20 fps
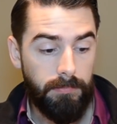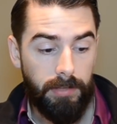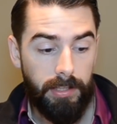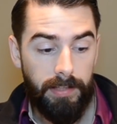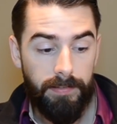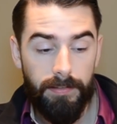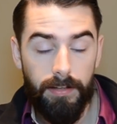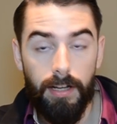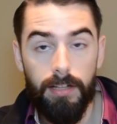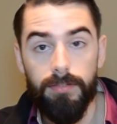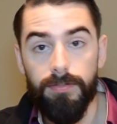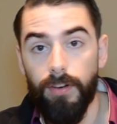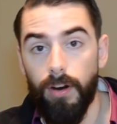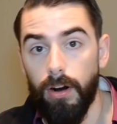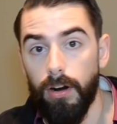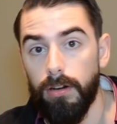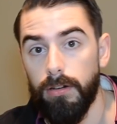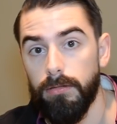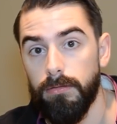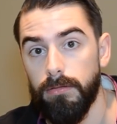Even as
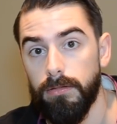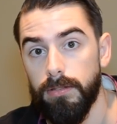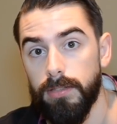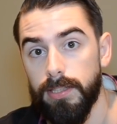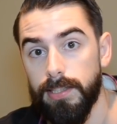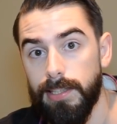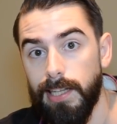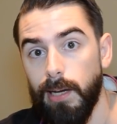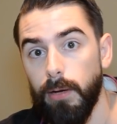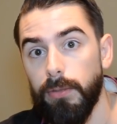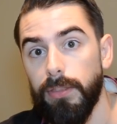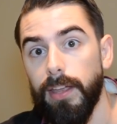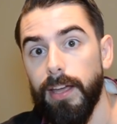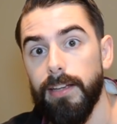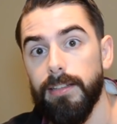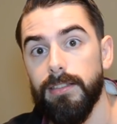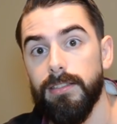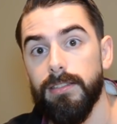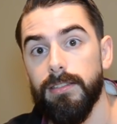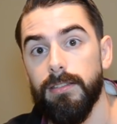far south
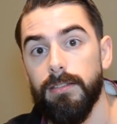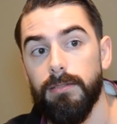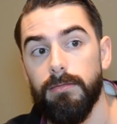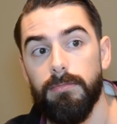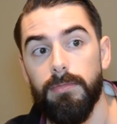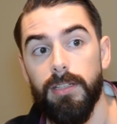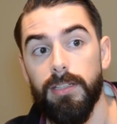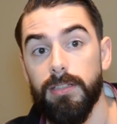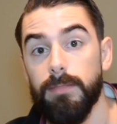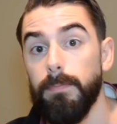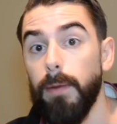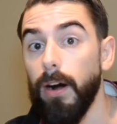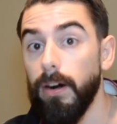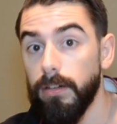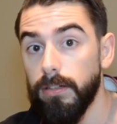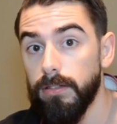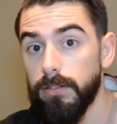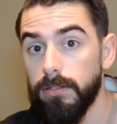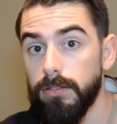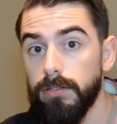as the
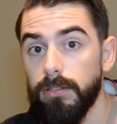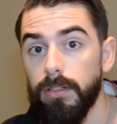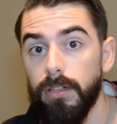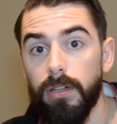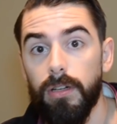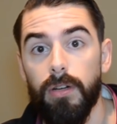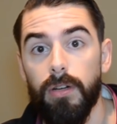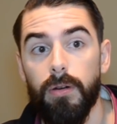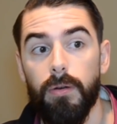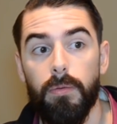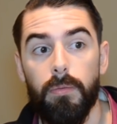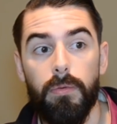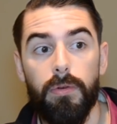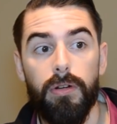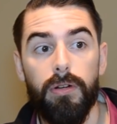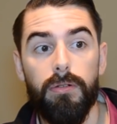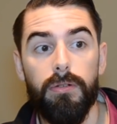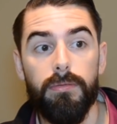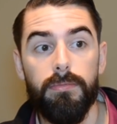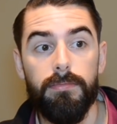Spartans
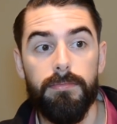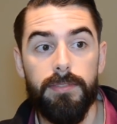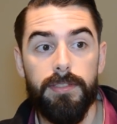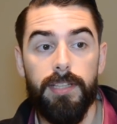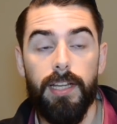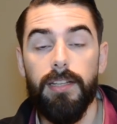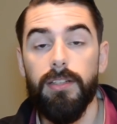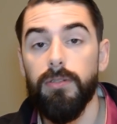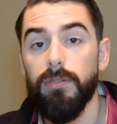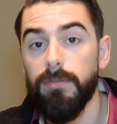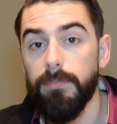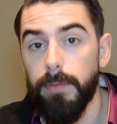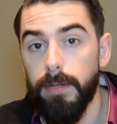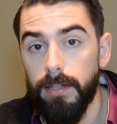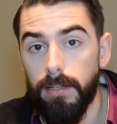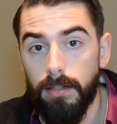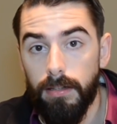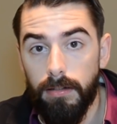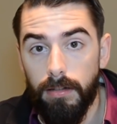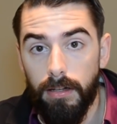were said to have
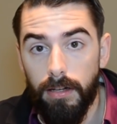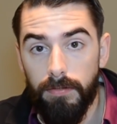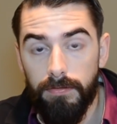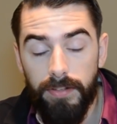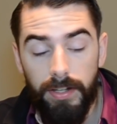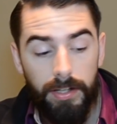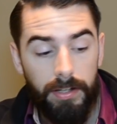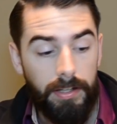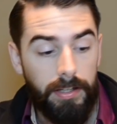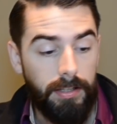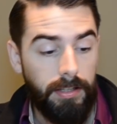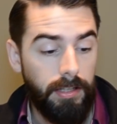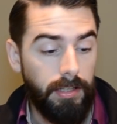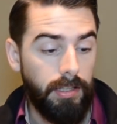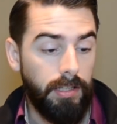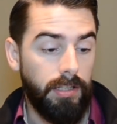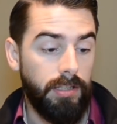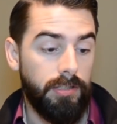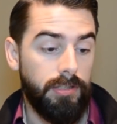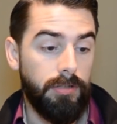been a very
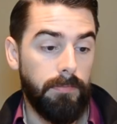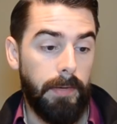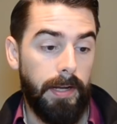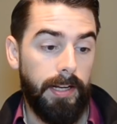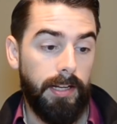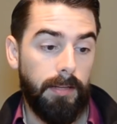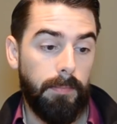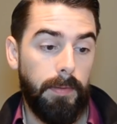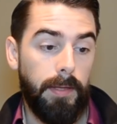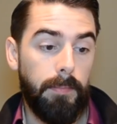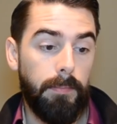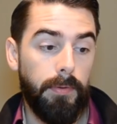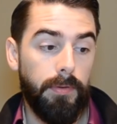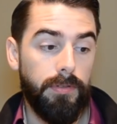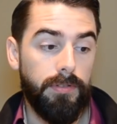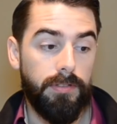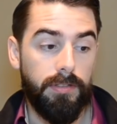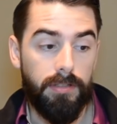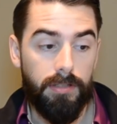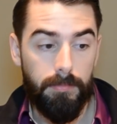Germanic
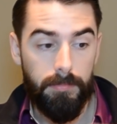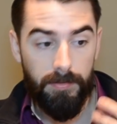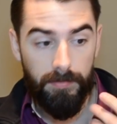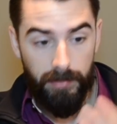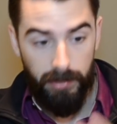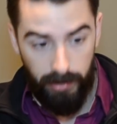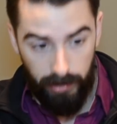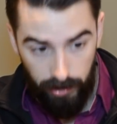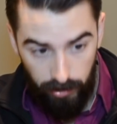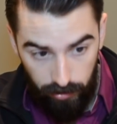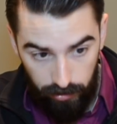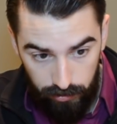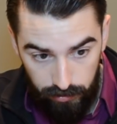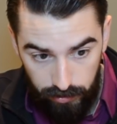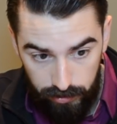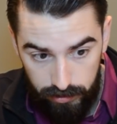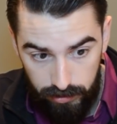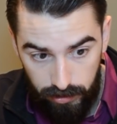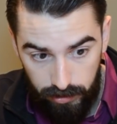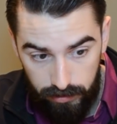peoples in terms of their
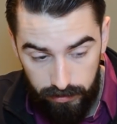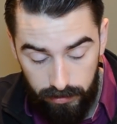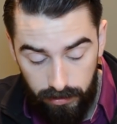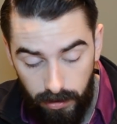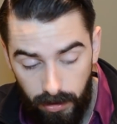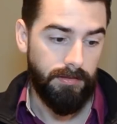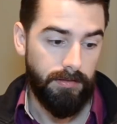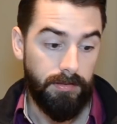characteristics.